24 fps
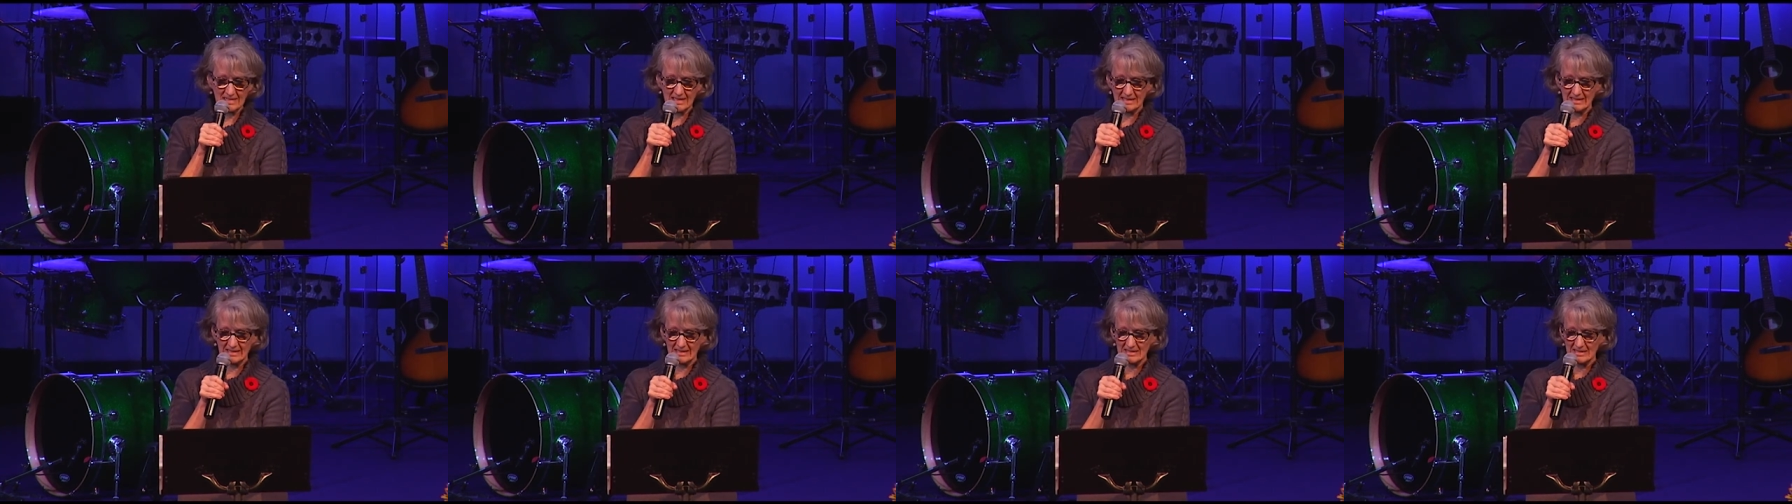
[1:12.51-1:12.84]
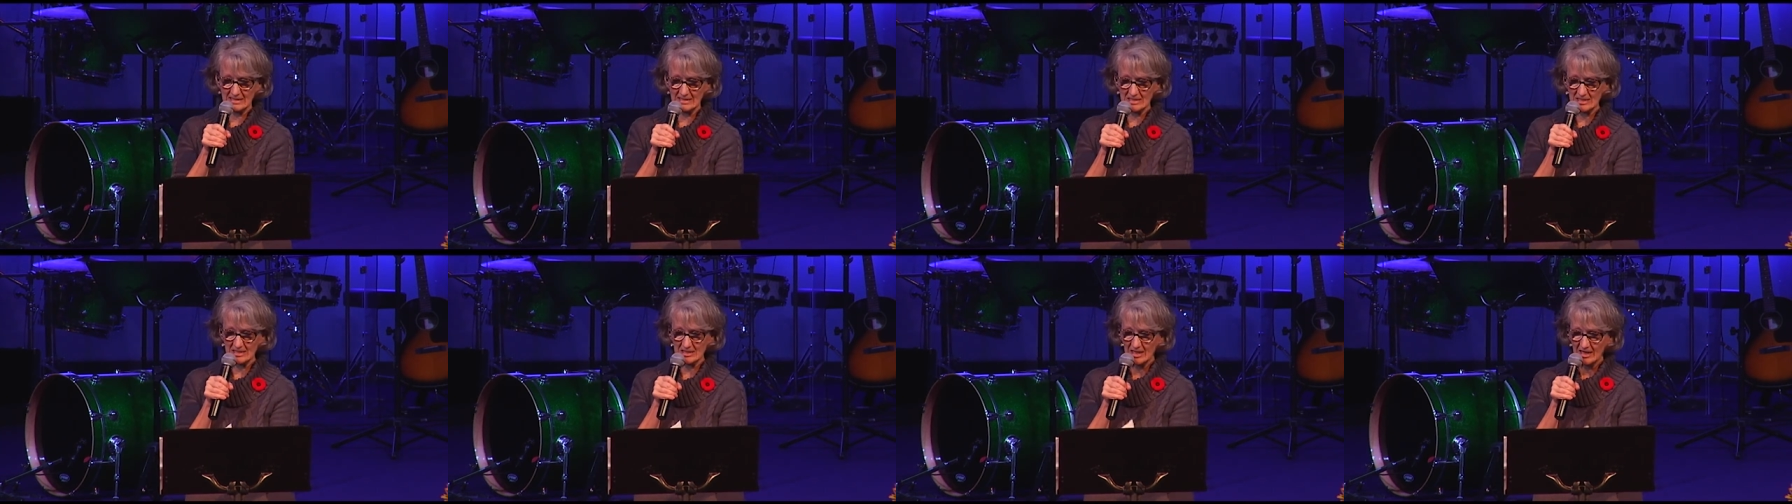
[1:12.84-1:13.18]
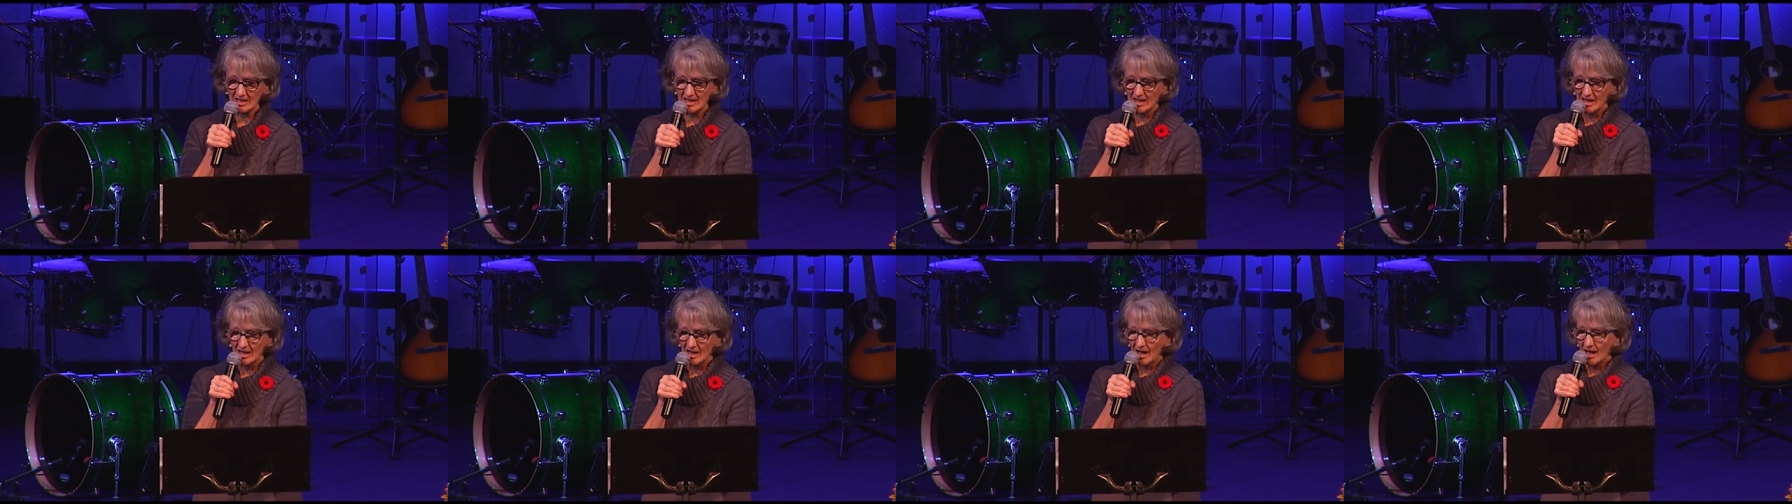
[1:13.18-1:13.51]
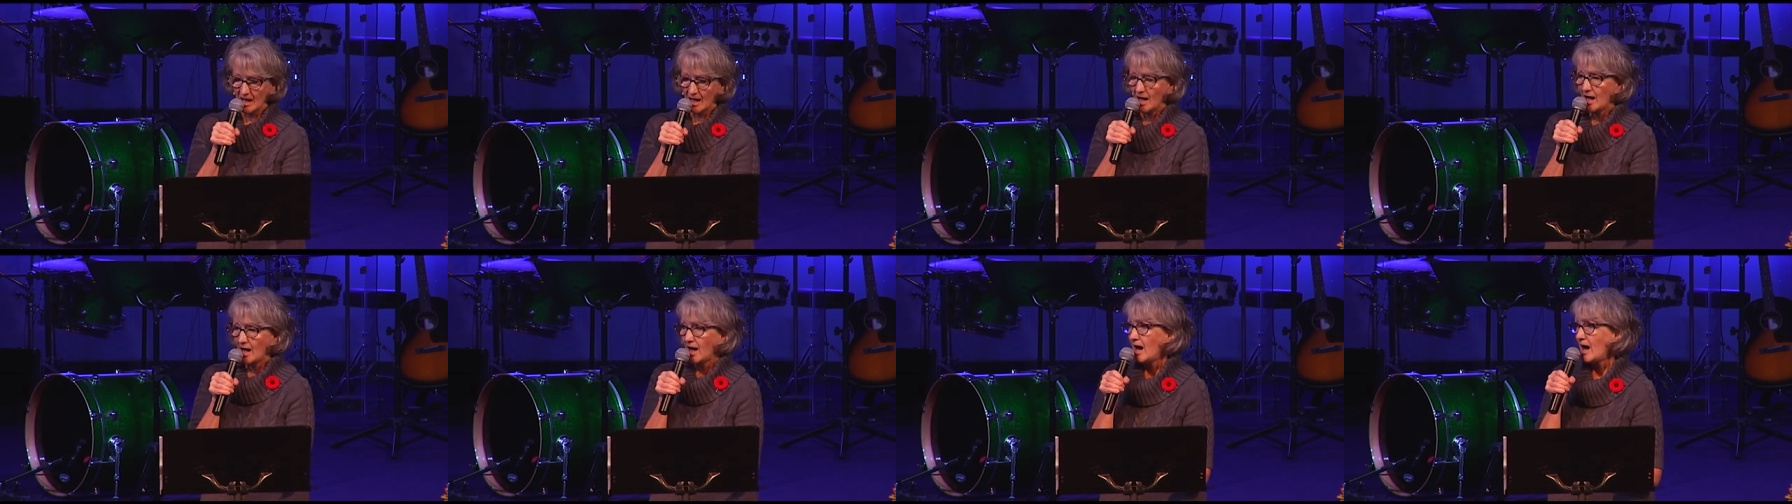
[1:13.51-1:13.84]
and
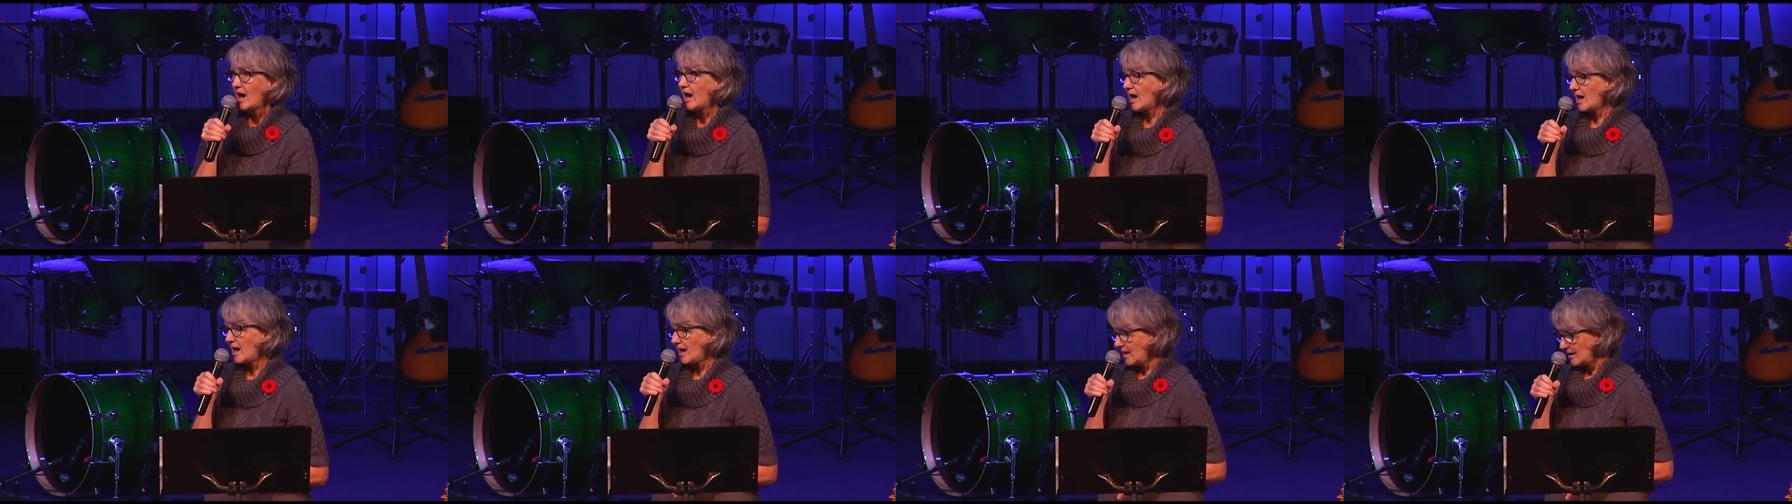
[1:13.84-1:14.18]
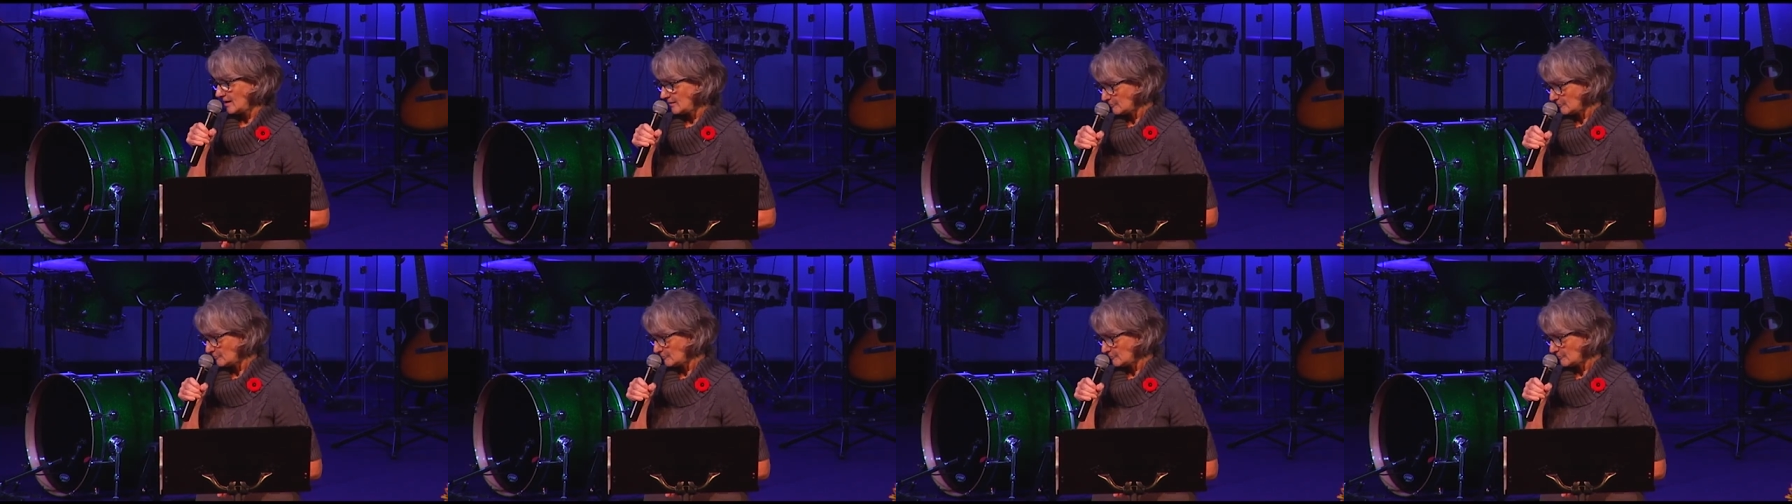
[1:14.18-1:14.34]
I